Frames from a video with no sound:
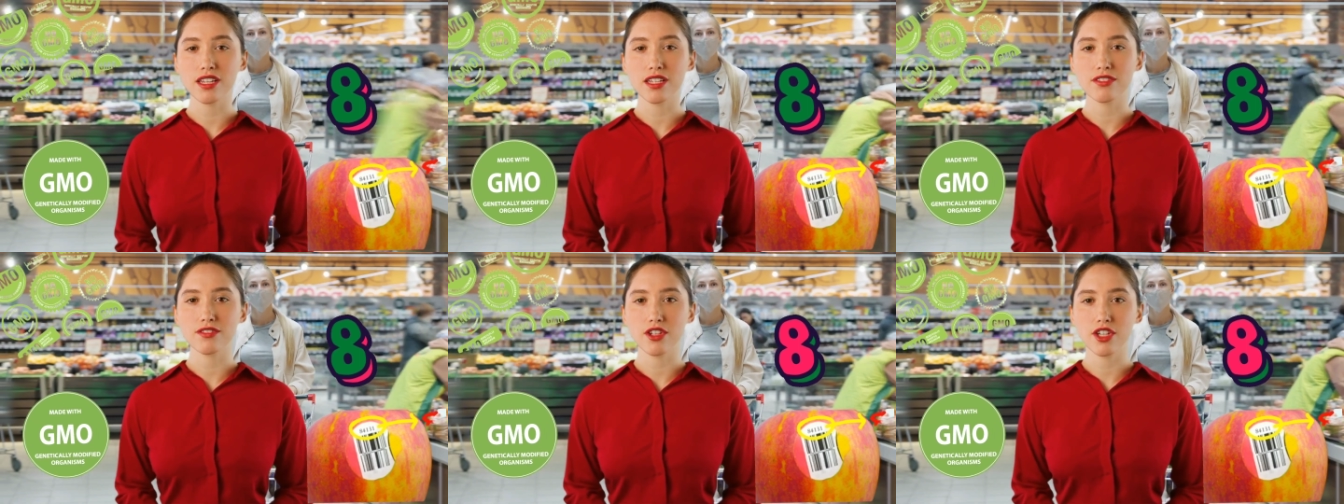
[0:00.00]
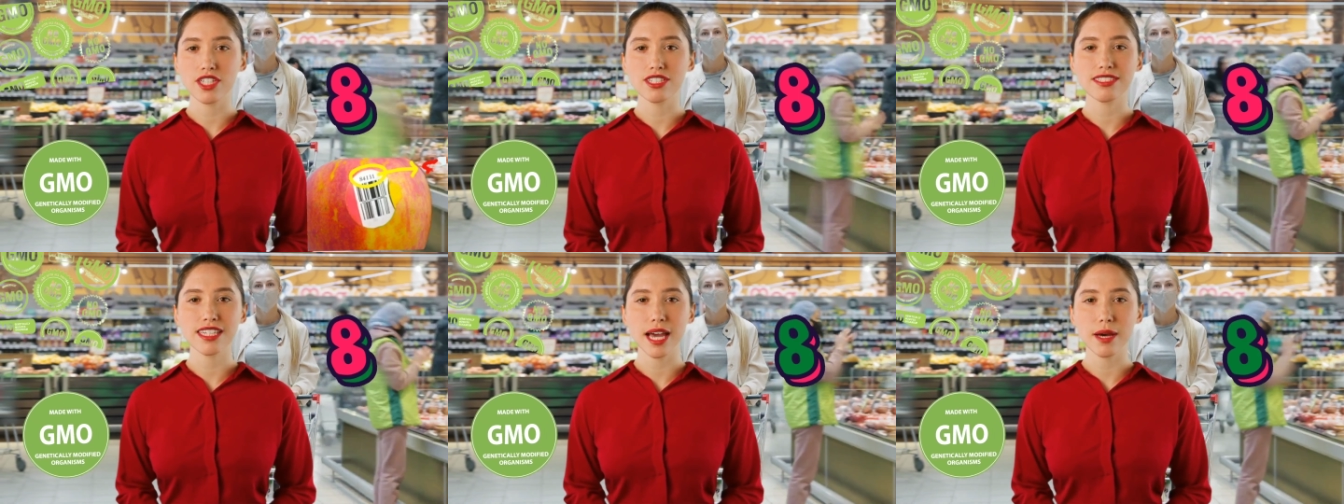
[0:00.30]
For
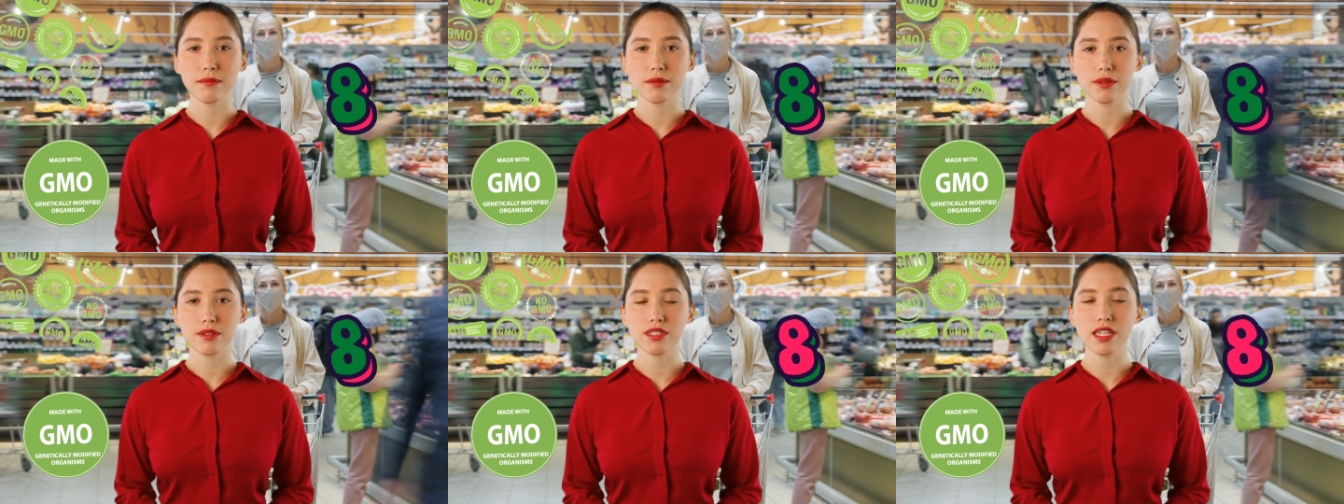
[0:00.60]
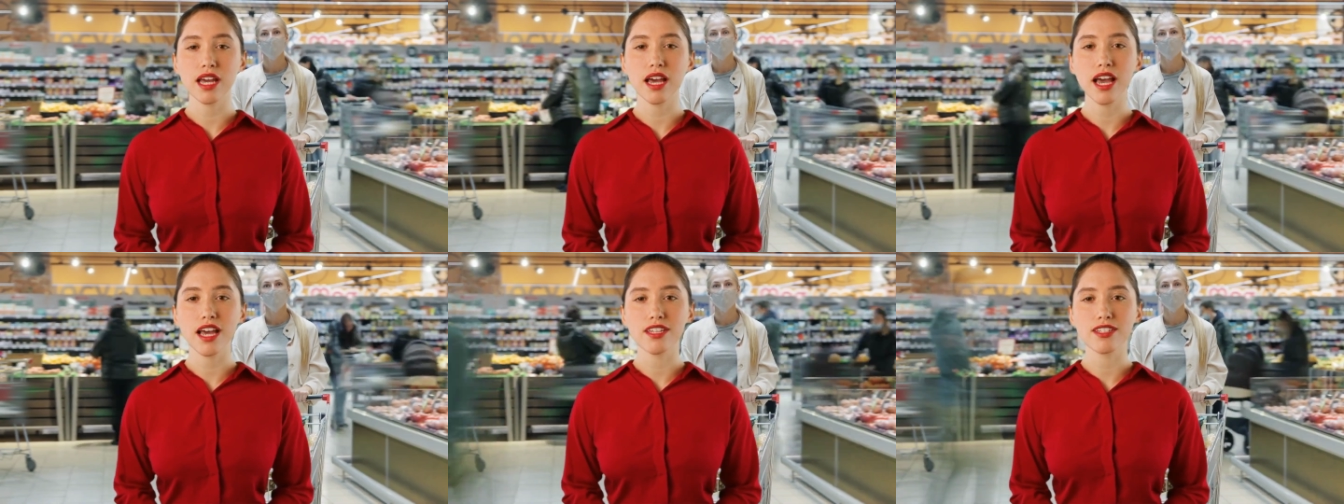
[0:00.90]
example,
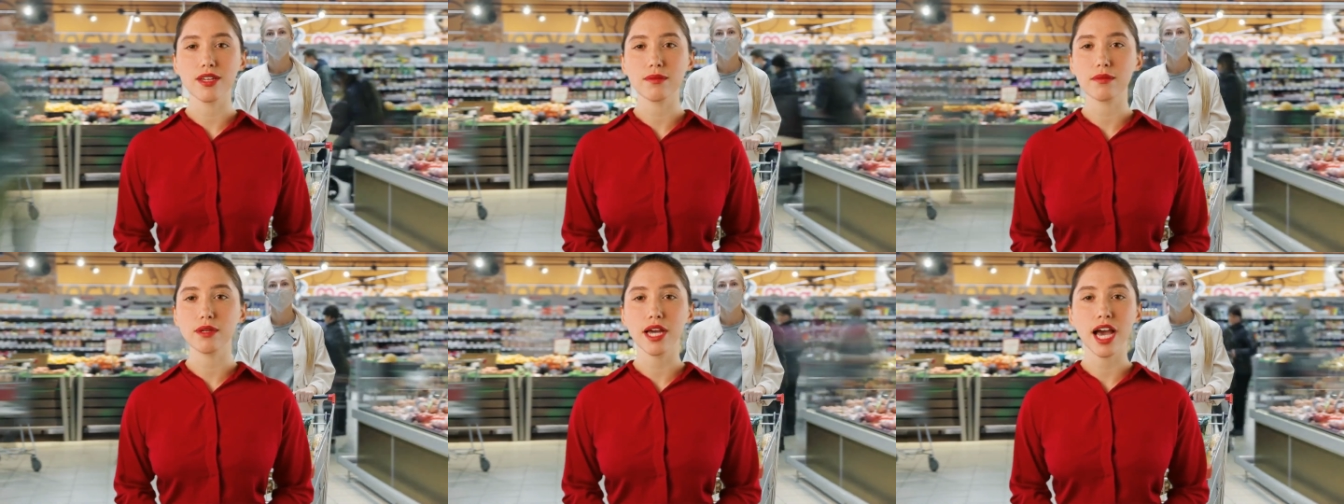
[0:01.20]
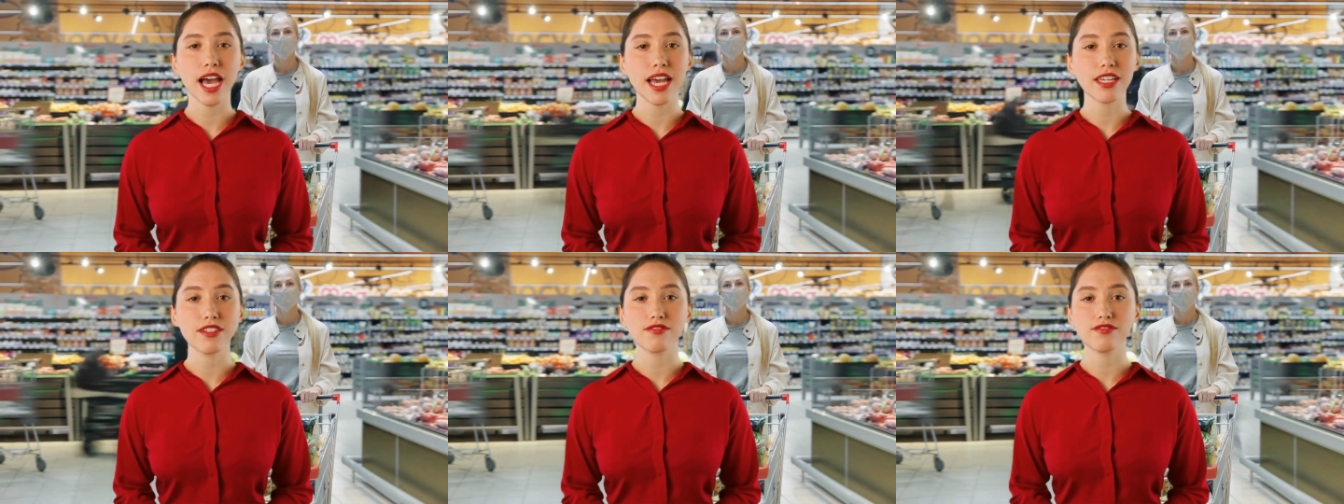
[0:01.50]
number
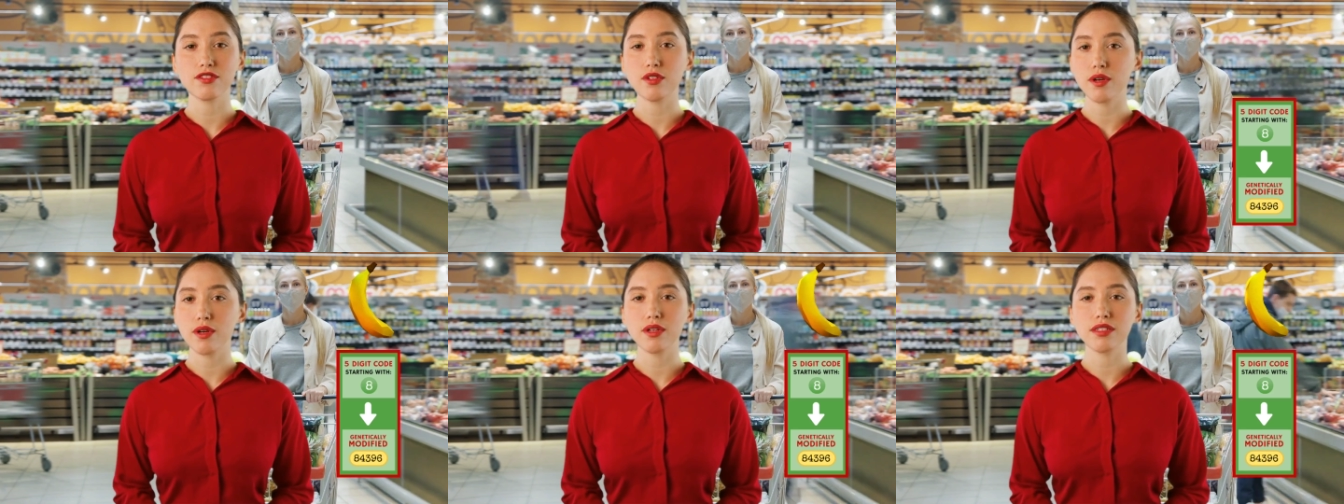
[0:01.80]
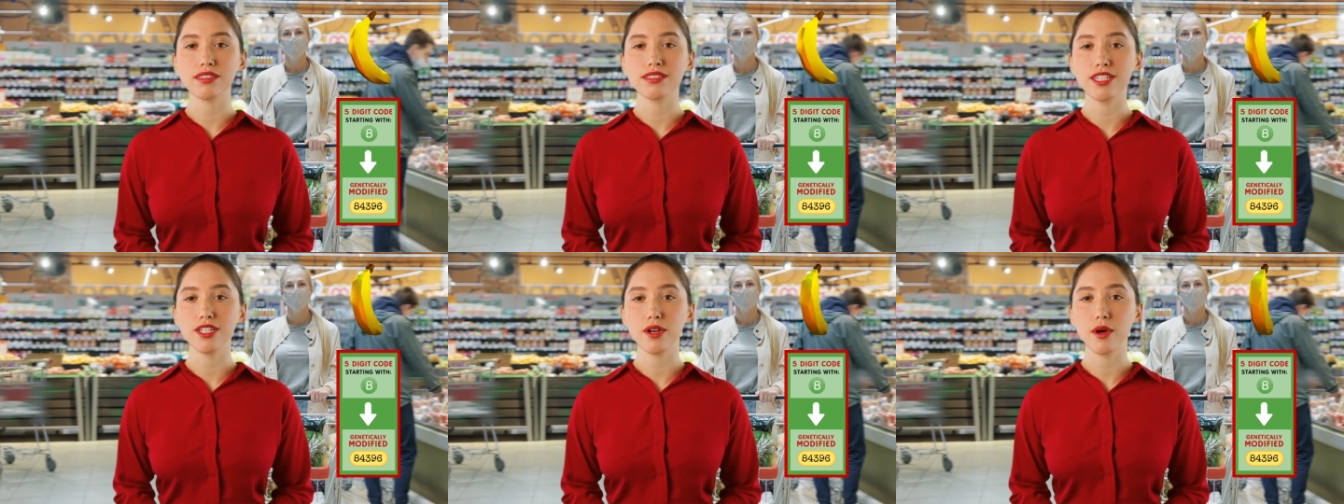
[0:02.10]

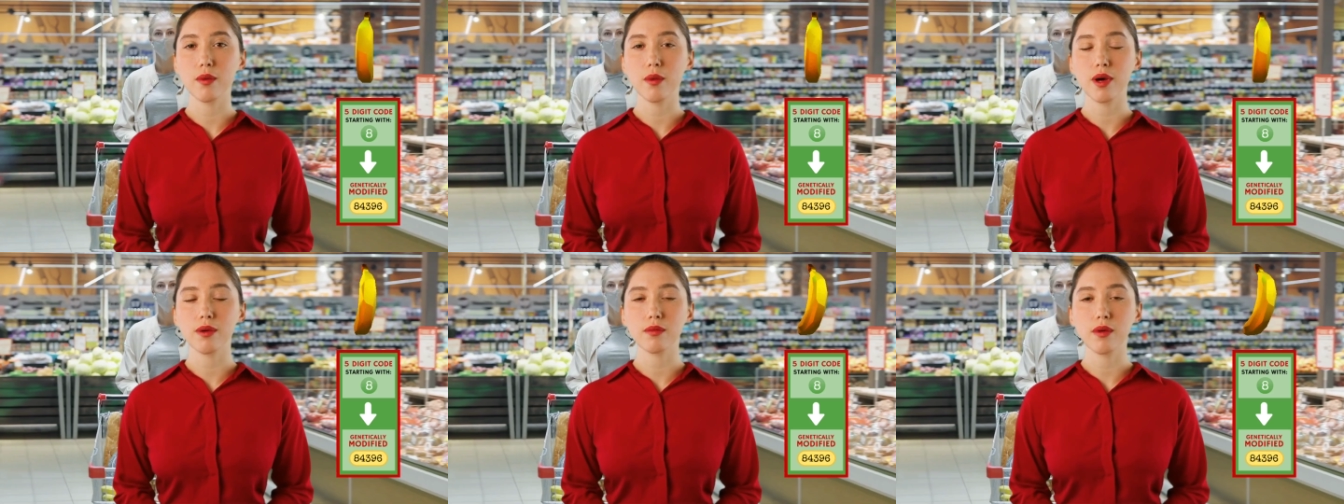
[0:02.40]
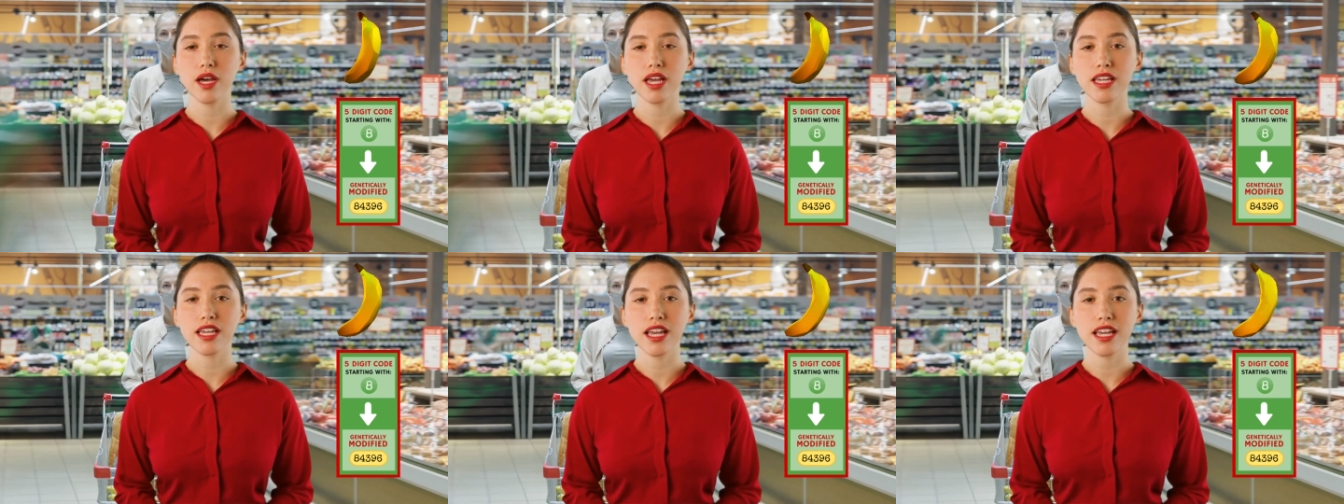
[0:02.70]

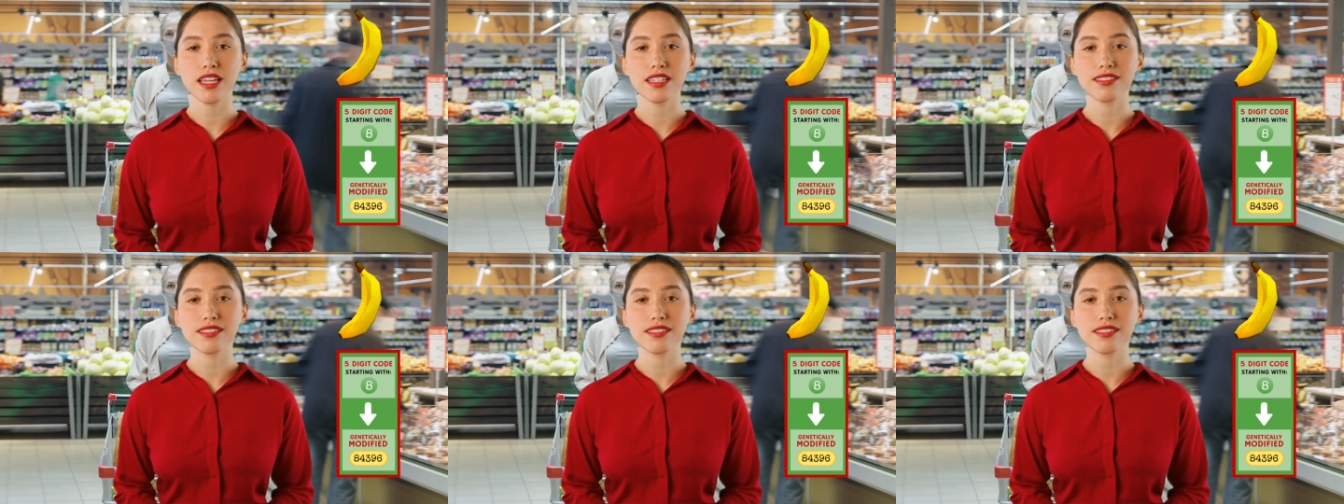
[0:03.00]
84011